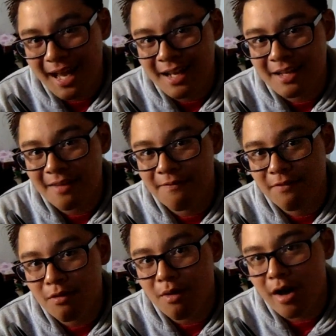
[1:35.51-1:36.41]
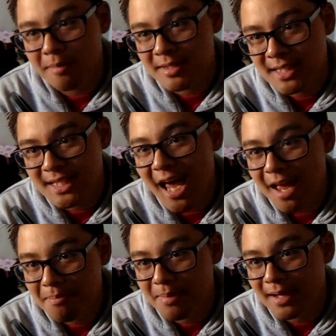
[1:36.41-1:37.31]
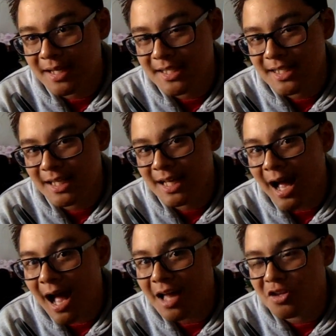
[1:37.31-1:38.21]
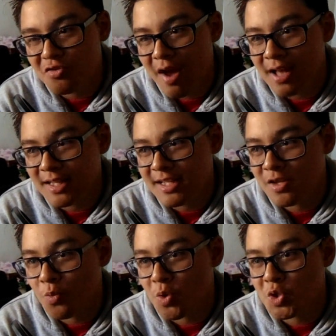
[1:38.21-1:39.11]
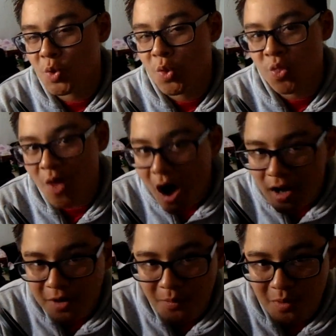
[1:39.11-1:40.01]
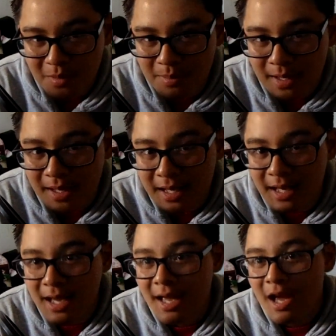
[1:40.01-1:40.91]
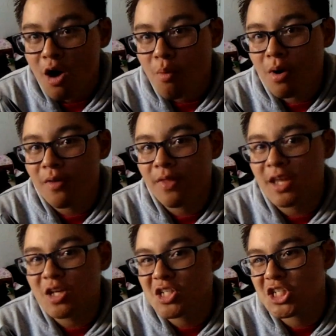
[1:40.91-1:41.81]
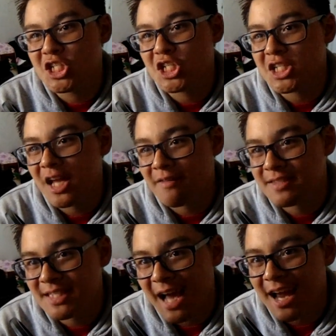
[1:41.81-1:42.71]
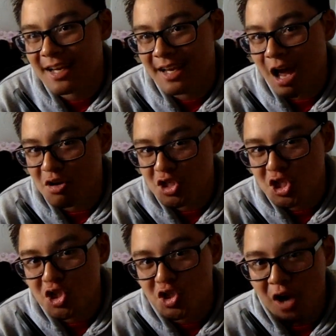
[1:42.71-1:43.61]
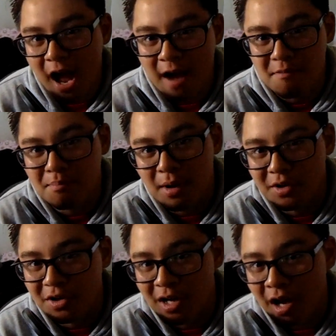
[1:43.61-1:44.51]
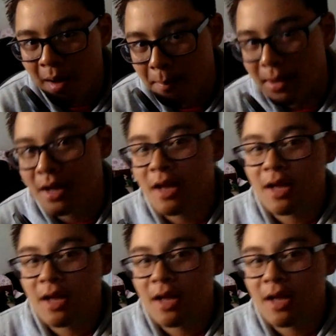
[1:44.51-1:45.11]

And if you are upset because the contract isn't what you thought it would be, well, then you just shouldn't have signed it. Now, should you have, Buttercup?